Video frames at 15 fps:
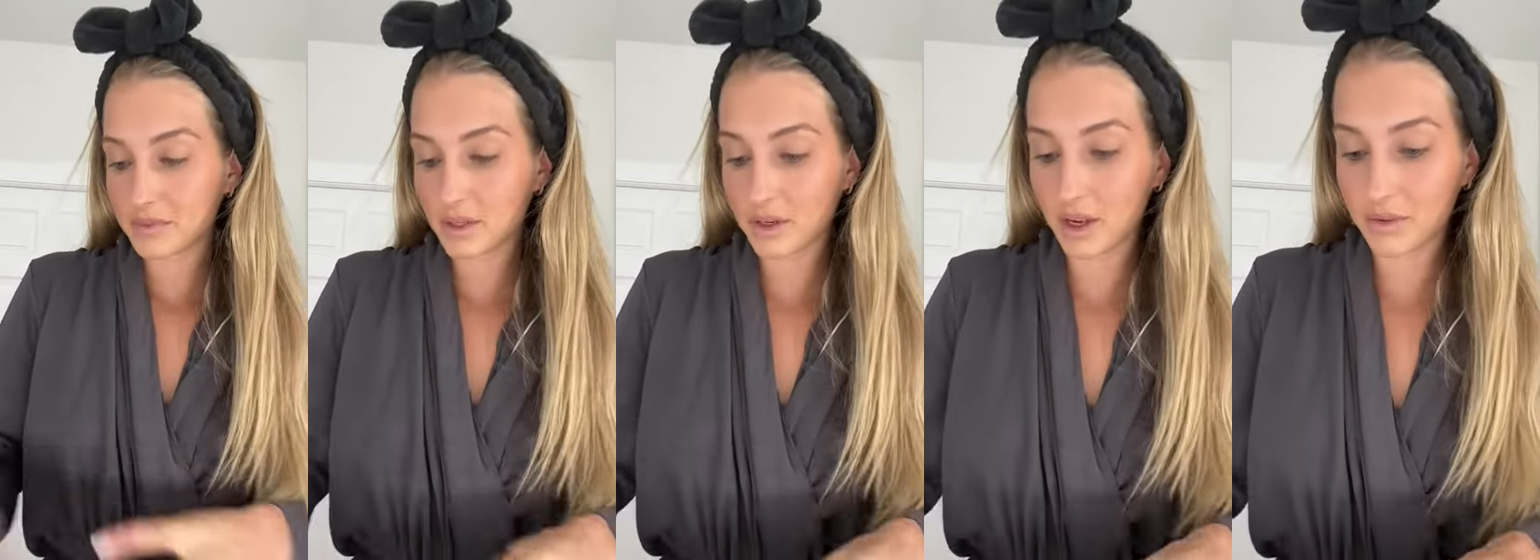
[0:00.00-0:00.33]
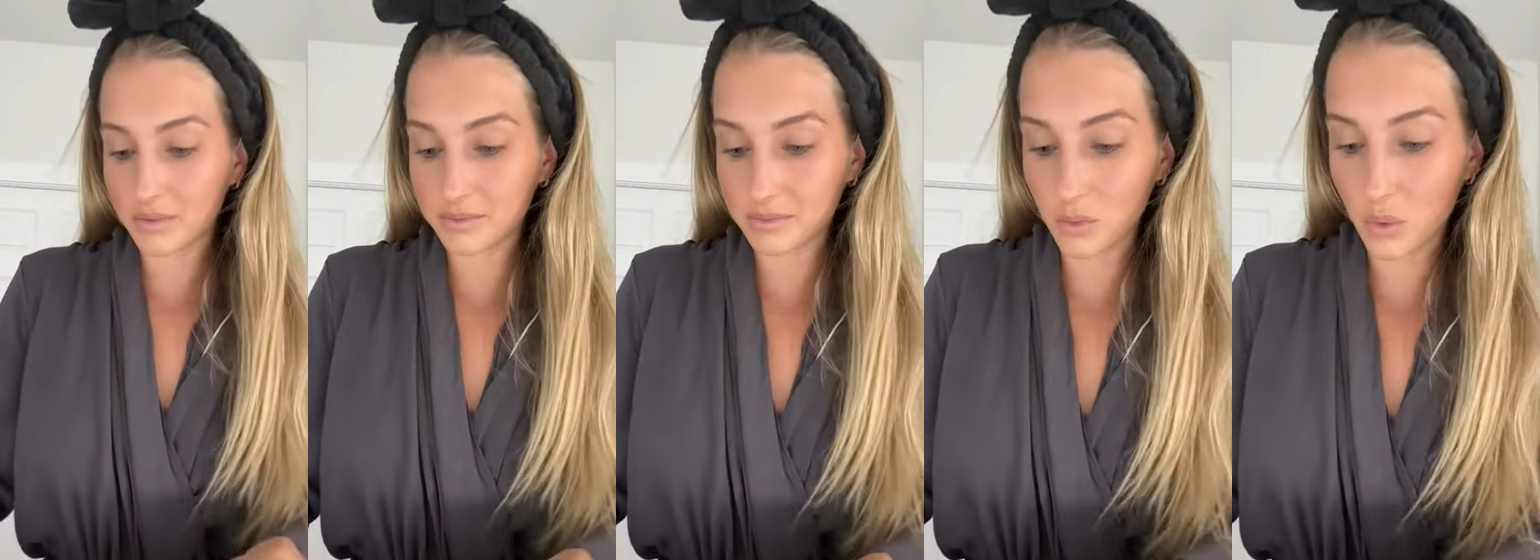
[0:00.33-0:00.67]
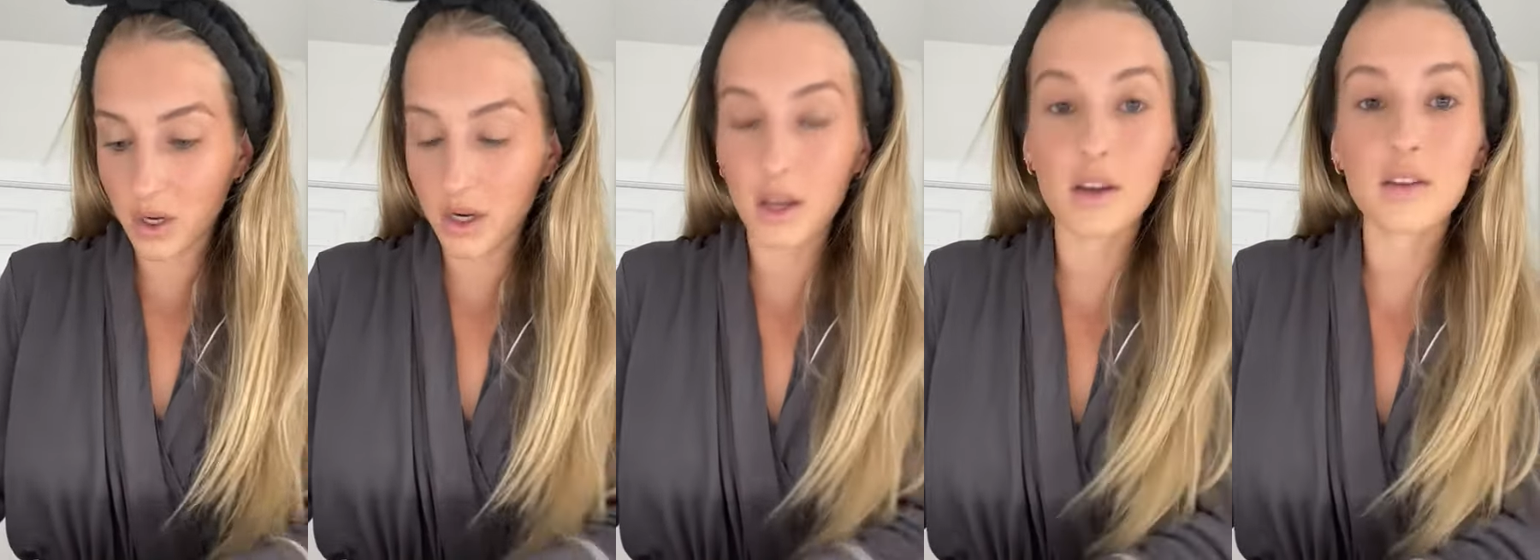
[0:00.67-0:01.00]
Okay,
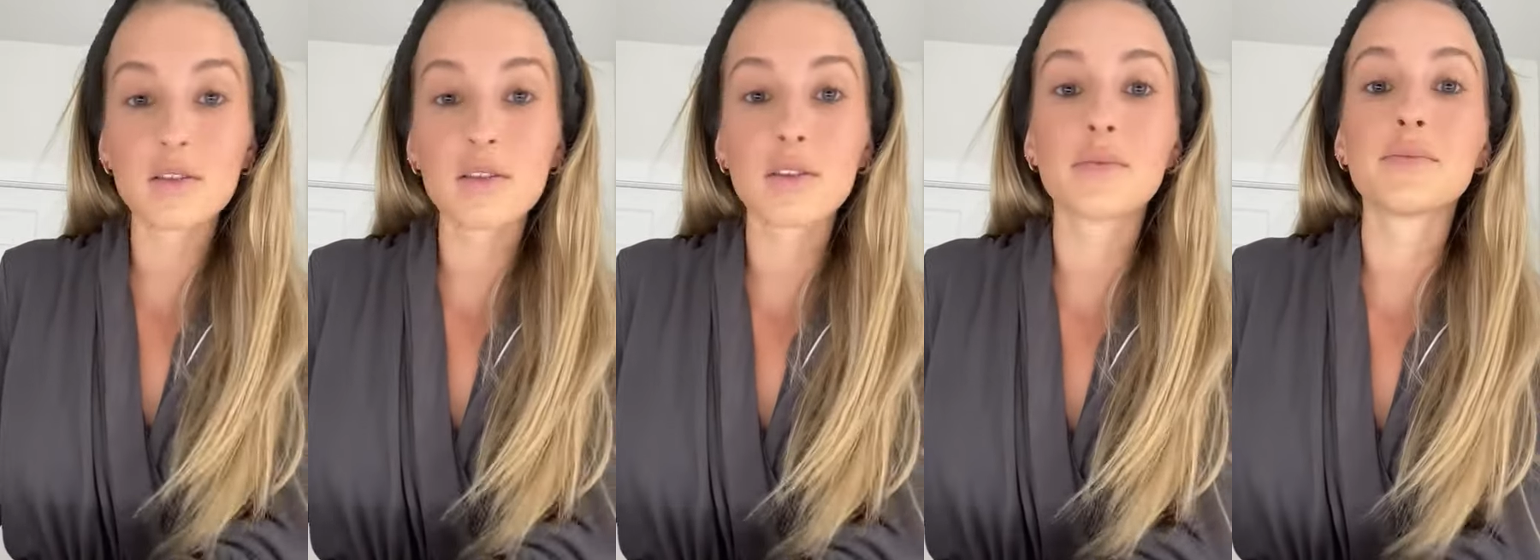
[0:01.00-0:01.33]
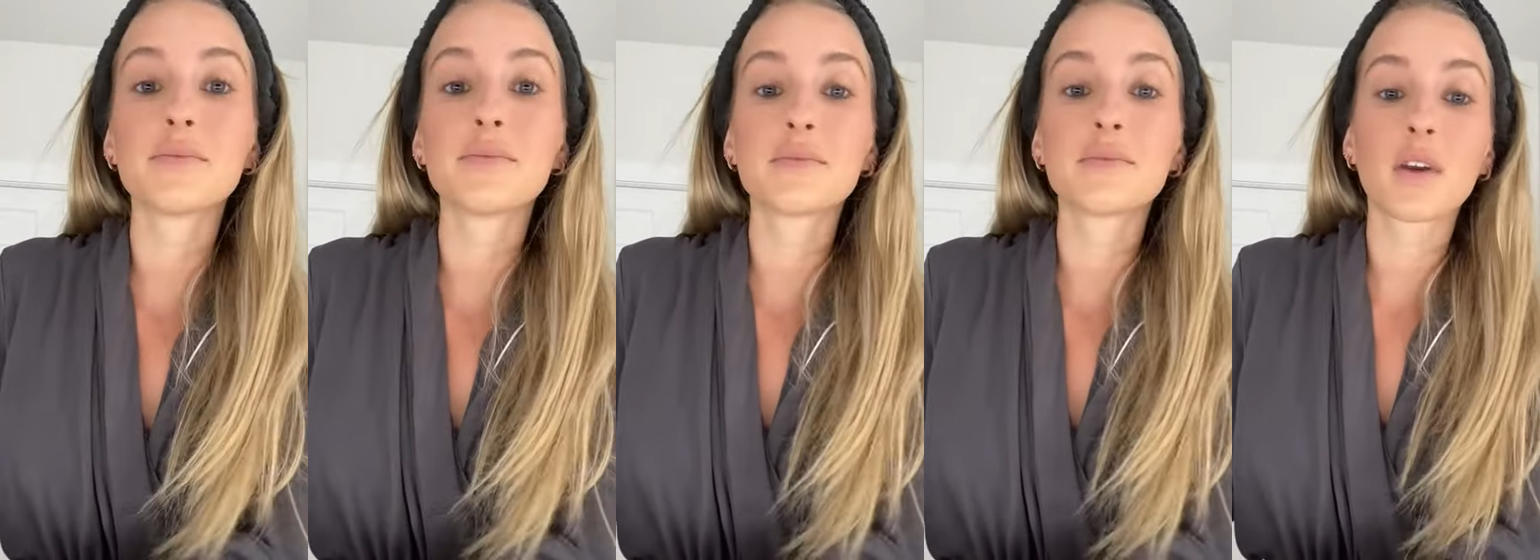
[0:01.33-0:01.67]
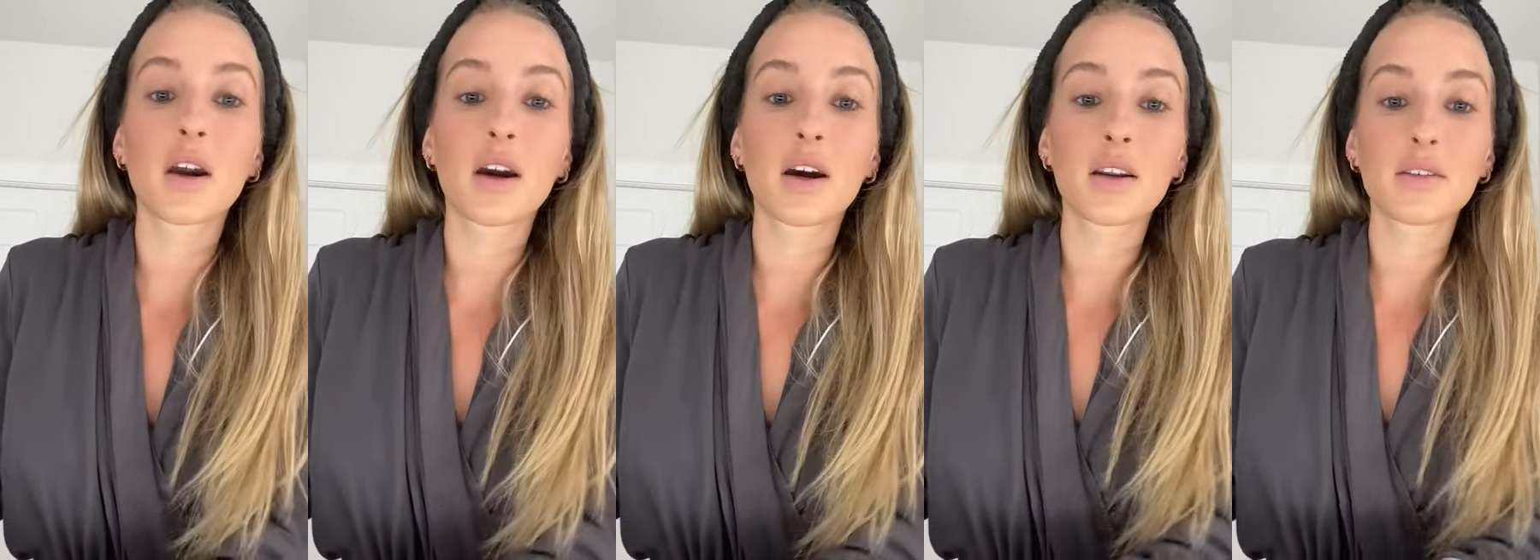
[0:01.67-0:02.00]
what next?
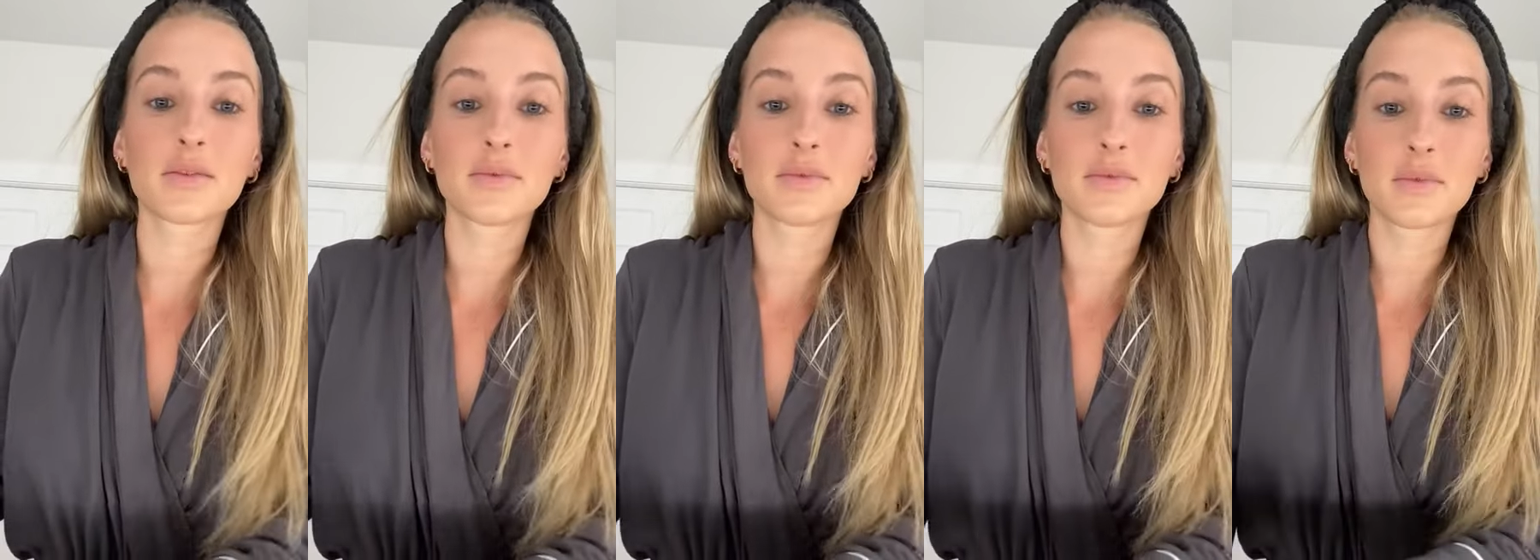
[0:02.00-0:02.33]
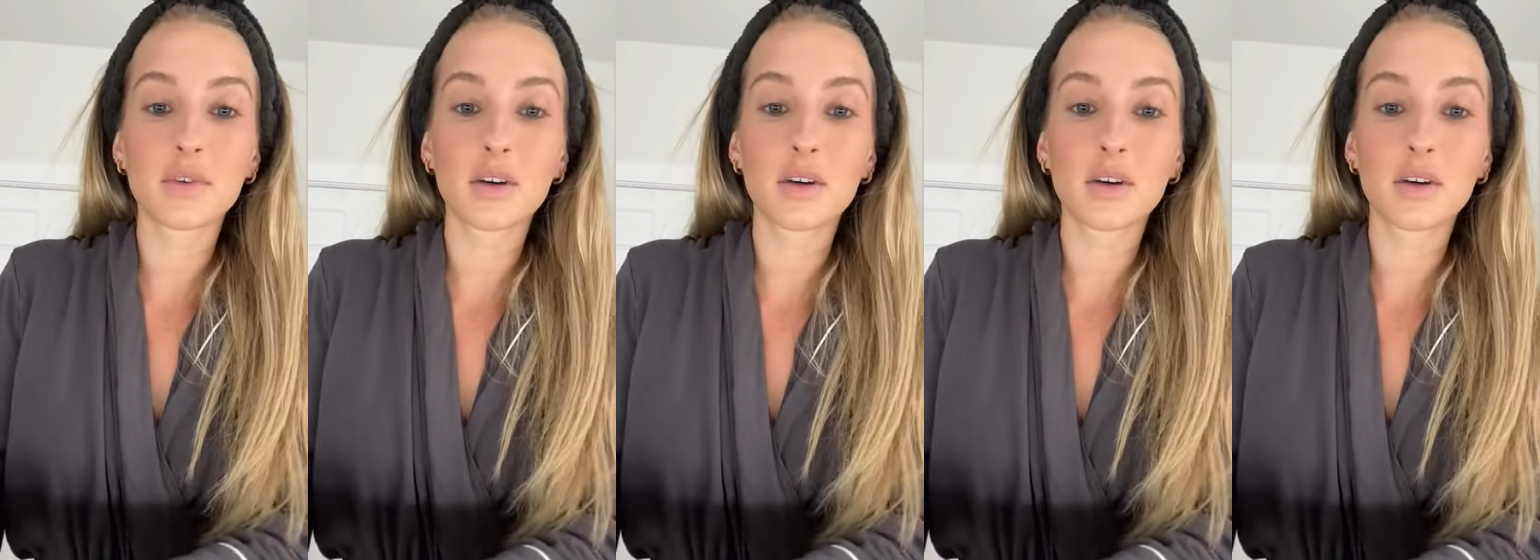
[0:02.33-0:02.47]
Ugh.